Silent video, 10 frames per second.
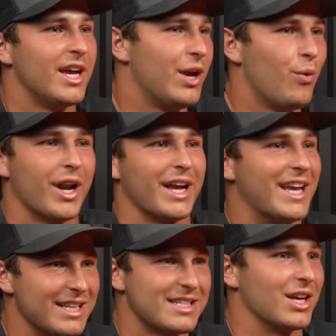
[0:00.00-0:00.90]
He went
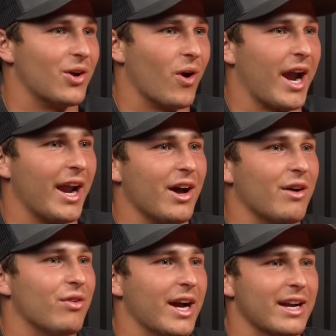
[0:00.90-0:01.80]
against the grain
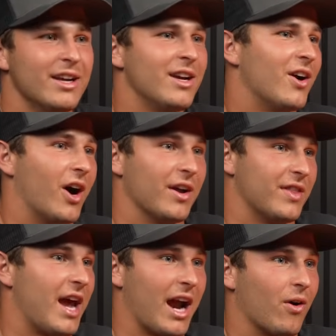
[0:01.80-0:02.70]
of all right,
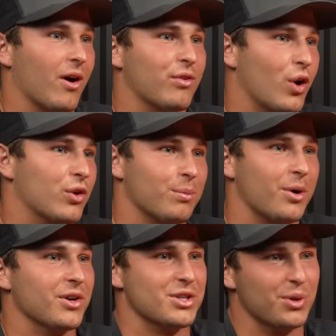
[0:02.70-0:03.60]
the era of college
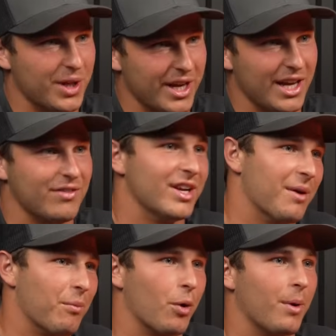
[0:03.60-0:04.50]
football is you leave to
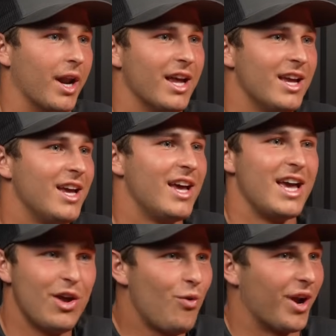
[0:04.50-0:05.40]
get more money.
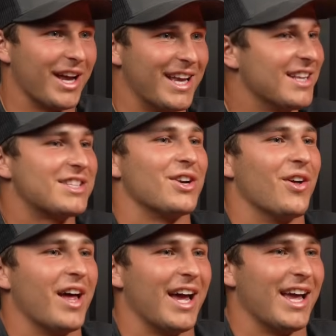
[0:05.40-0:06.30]
He went against
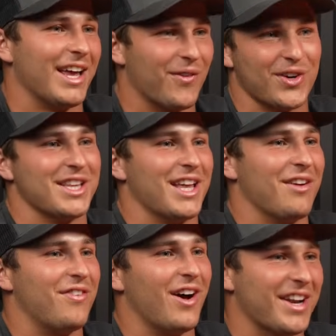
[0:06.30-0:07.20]
all that and went to the
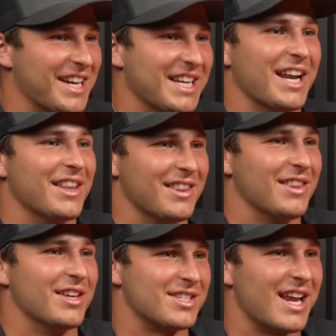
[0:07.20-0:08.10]
NFL, and he did it
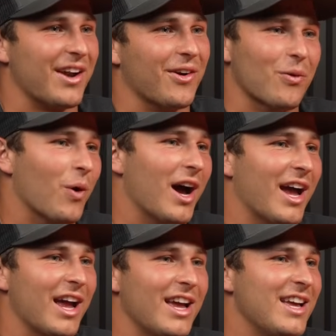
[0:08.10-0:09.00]
the standard
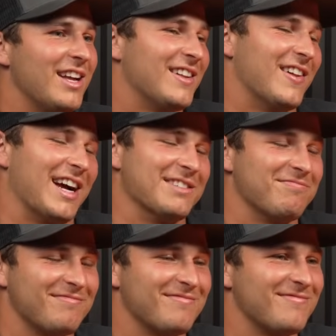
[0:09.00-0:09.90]
way. What
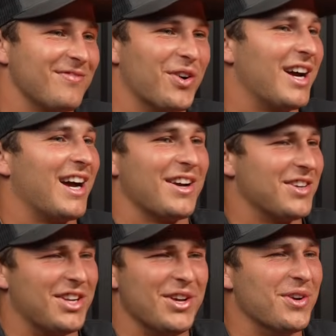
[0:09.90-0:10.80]

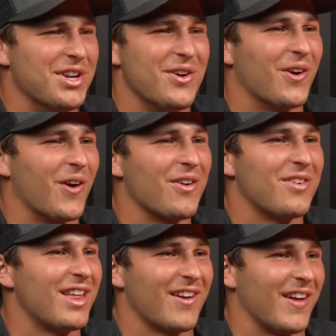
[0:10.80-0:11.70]
do you agree with
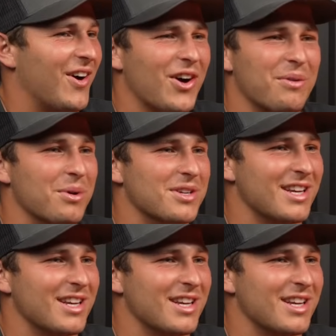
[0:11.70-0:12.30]
me there? 100%.